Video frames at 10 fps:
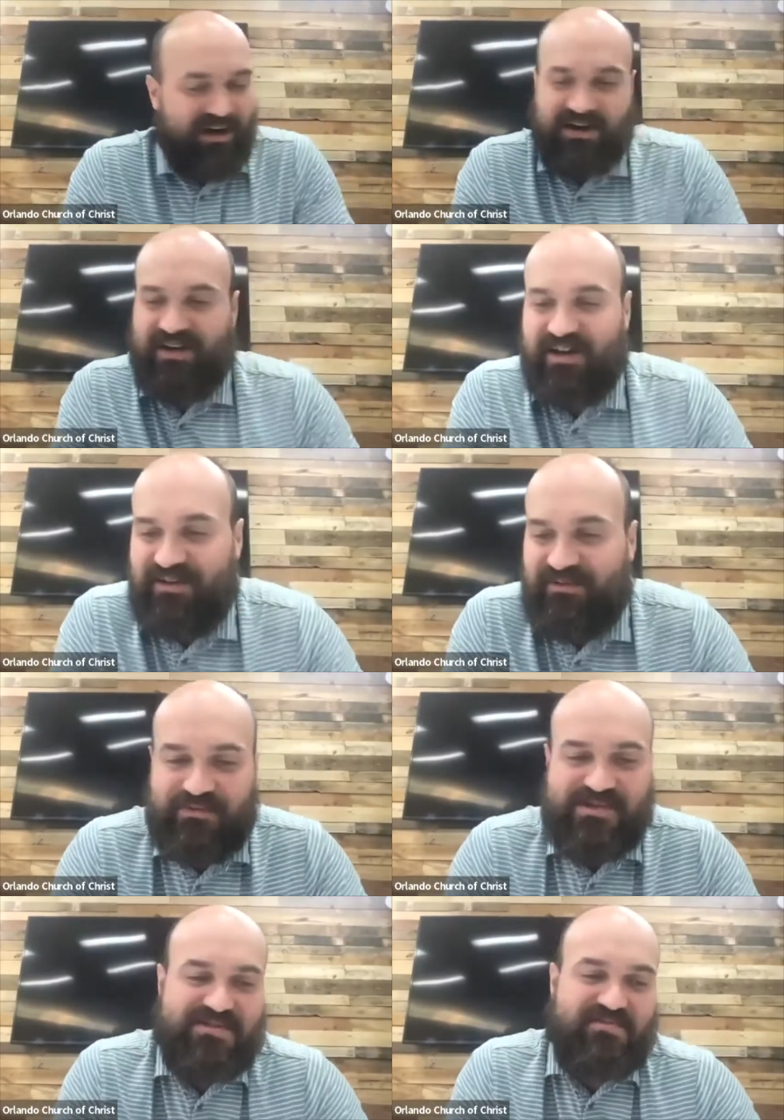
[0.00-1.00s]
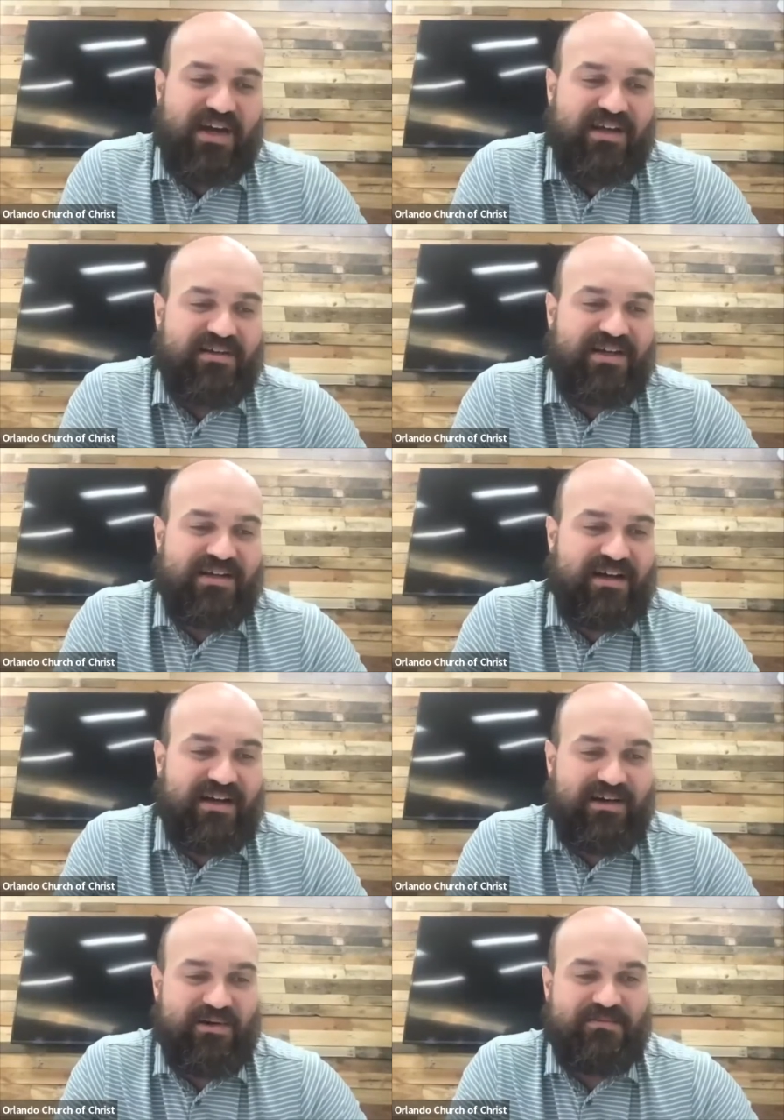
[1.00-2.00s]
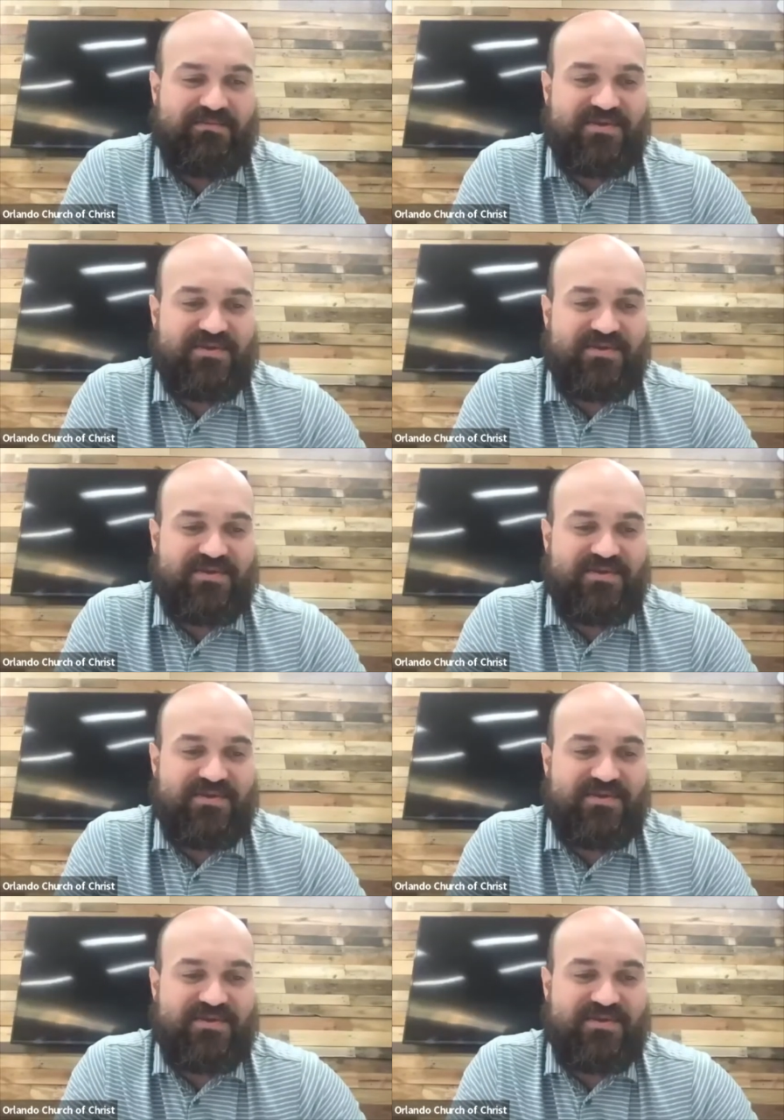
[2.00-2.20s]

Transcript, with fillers: I kind of I was just praying, like, God, I hope